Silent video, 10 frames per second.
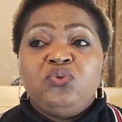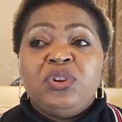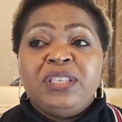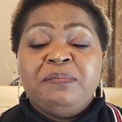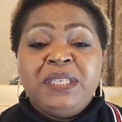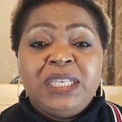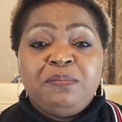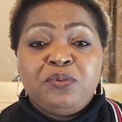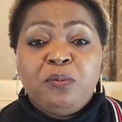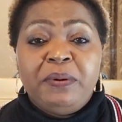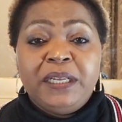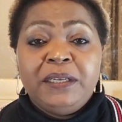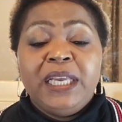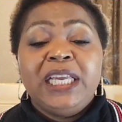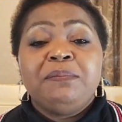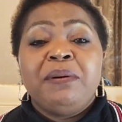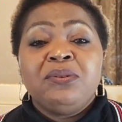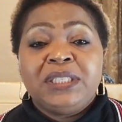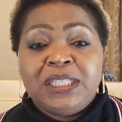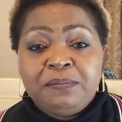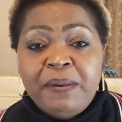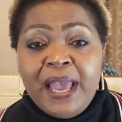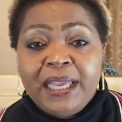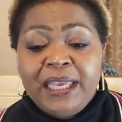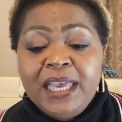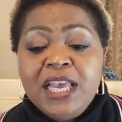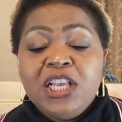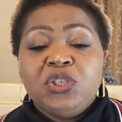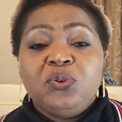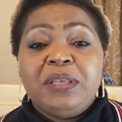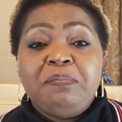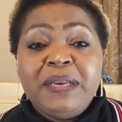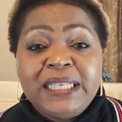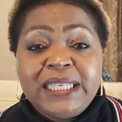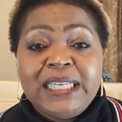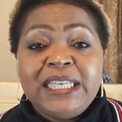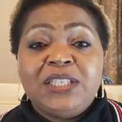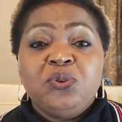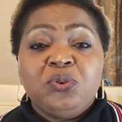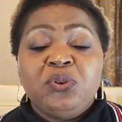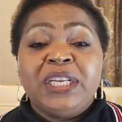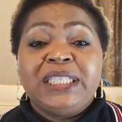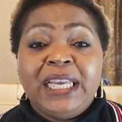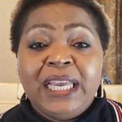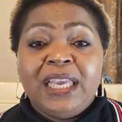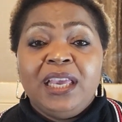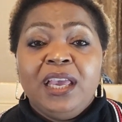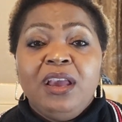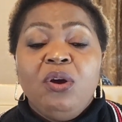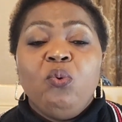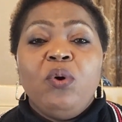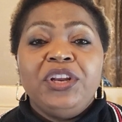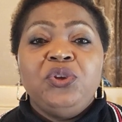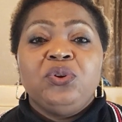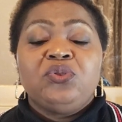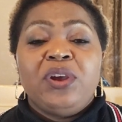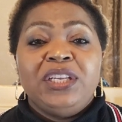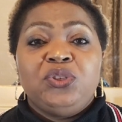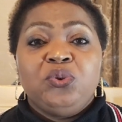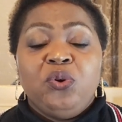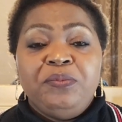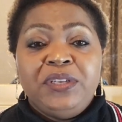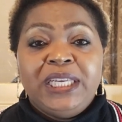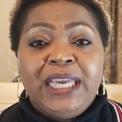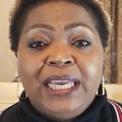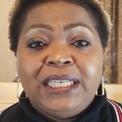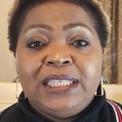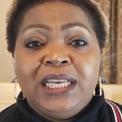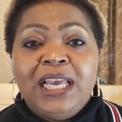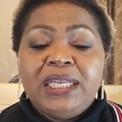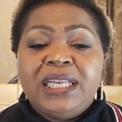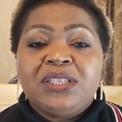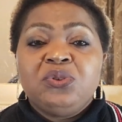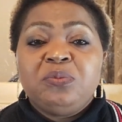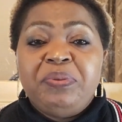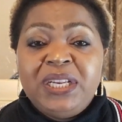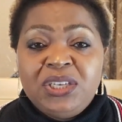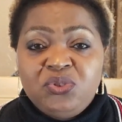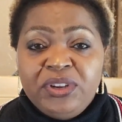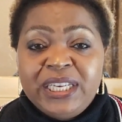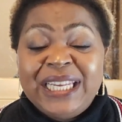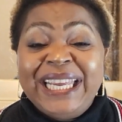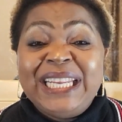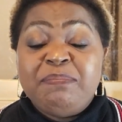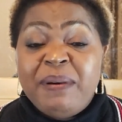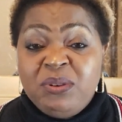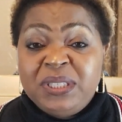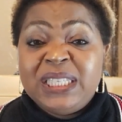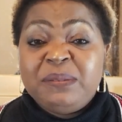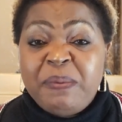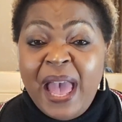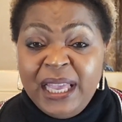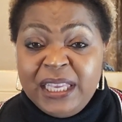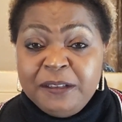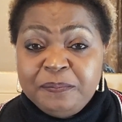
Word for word: transmitted properly, it bounces back. So the person is not going to take what you're trying to communicate, it does not penetrate. It bounces back